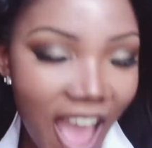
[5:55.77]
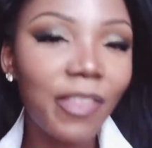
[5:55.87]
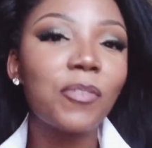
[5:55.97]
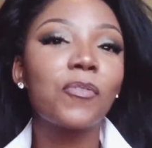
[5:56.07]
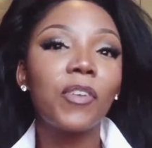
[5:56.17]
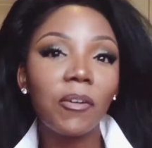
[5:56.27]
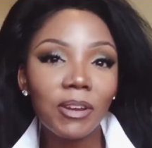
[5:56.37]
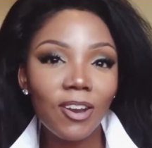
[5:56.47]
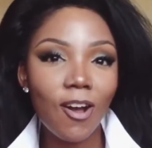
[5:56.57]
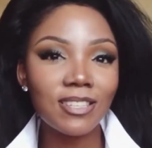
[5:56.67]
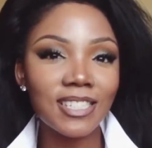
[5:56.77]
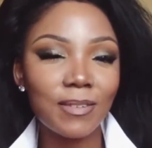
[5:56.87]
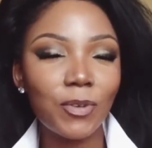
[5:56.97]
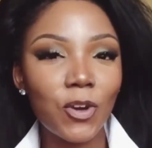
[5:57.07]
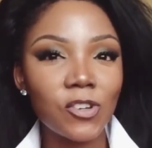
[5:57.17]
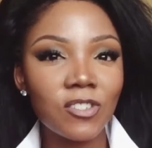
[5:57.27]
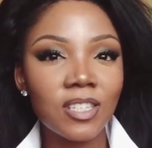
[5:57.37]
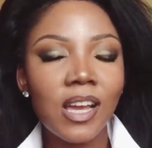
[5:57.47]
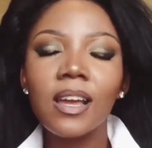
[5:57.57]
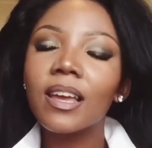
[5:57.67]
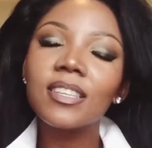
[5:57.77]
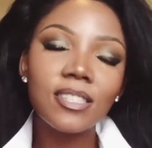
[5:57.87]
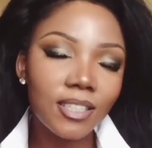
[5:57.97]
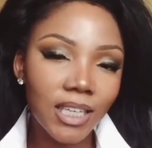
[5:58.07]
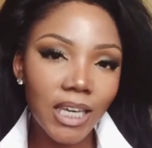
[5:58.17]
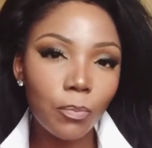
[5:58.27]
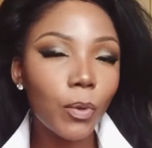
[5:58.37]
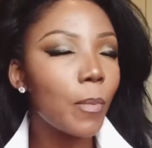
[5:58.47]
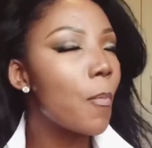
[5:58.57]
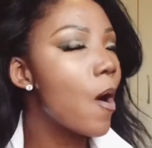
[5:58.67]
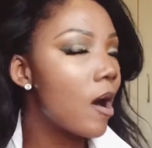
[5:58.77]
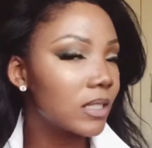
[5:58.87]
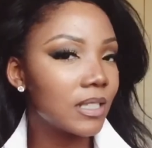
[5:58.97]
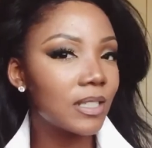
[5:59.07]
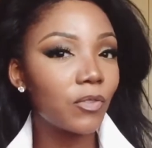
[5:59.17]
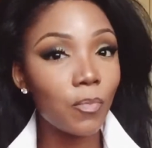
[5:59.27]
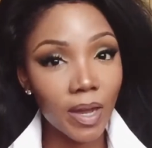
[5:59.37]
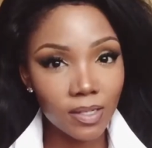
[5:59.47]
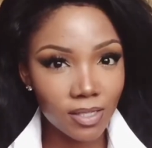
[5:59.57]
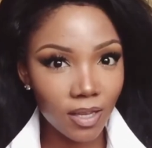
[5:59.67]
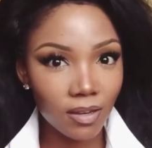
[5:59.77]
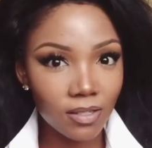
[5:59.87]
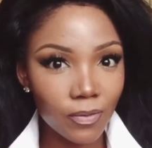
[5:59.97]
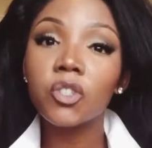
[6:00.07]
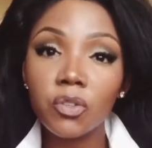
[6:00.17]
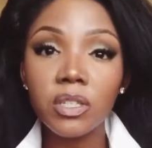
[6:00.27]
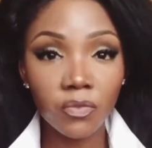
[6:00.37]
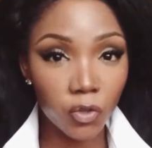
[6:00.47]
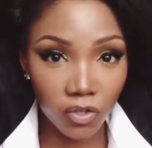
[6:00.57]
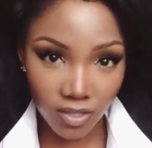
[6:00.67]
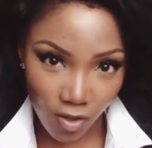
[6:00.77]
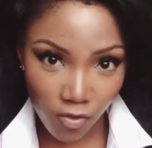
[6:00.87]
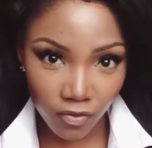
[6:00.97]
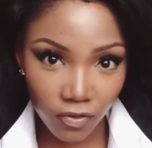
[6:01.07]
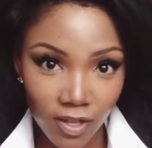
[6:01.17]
And the very last tip, girls, is to keep a positive mindset. Do this for yourself.